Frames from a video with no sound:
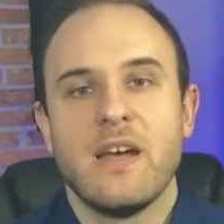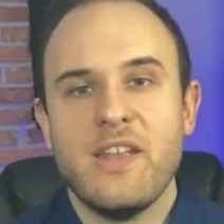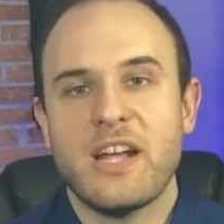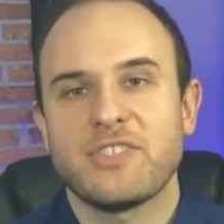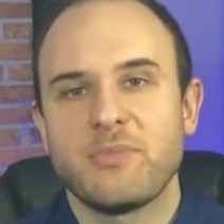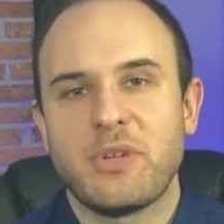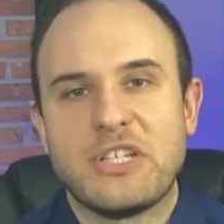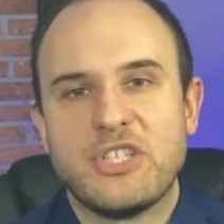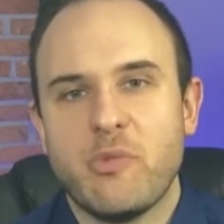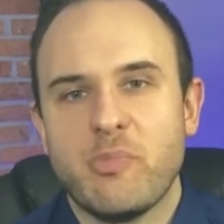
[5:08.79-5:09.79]
Next, I'm going
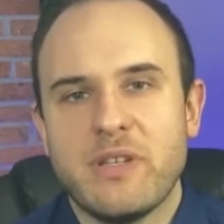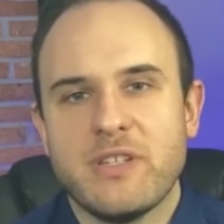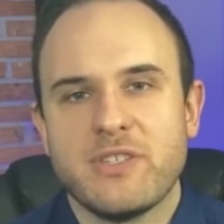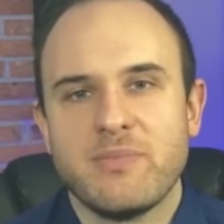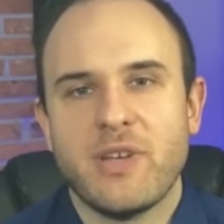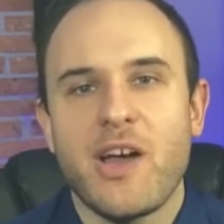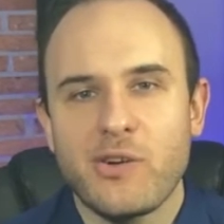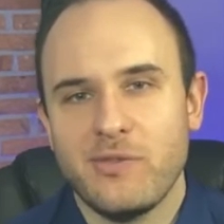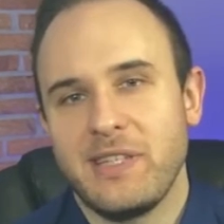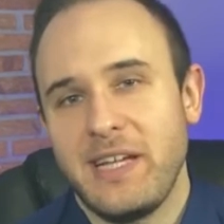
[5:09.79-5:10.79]
to jump into some
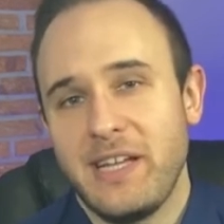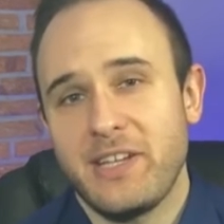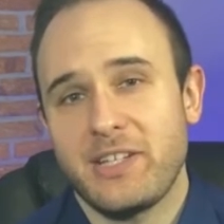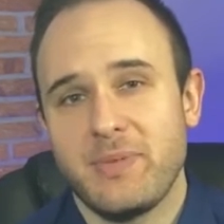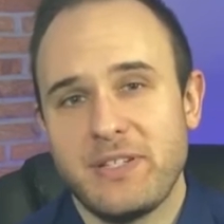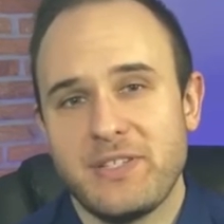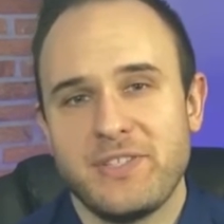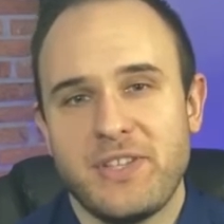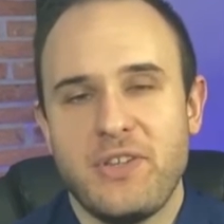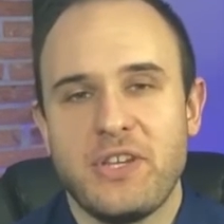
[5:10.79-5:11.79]
title-related expenses
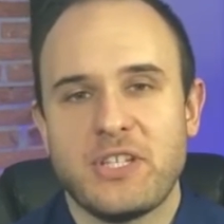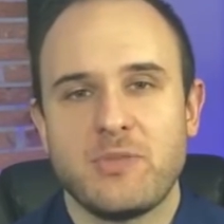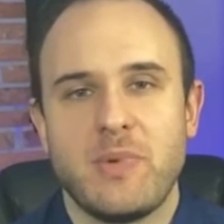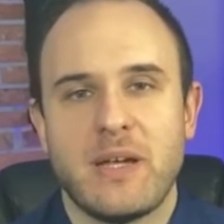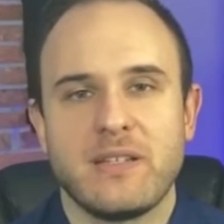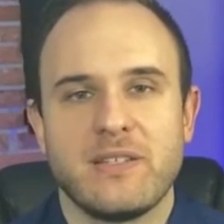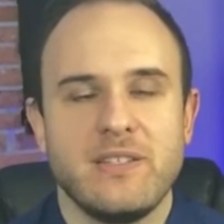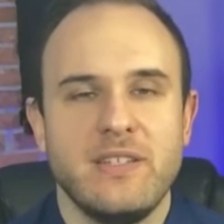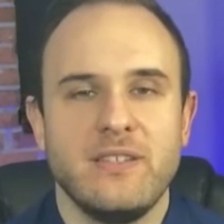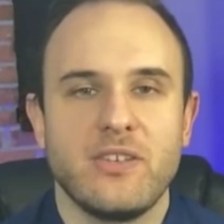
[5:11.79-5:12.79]
that you can expect to
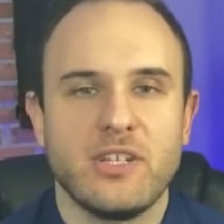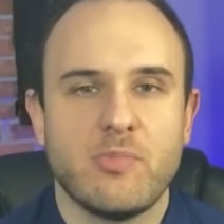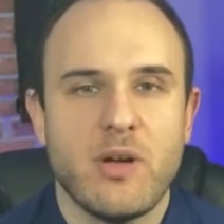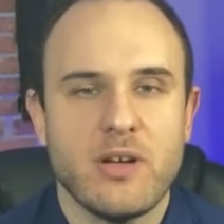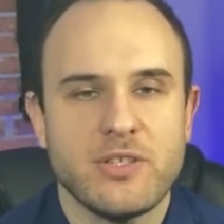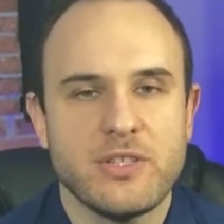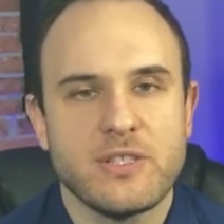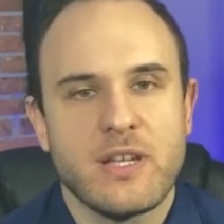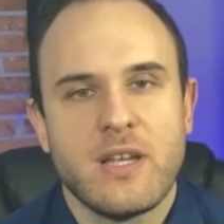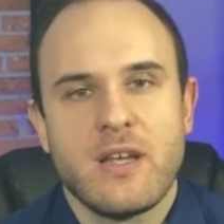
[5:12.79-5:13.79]
see during your purchase.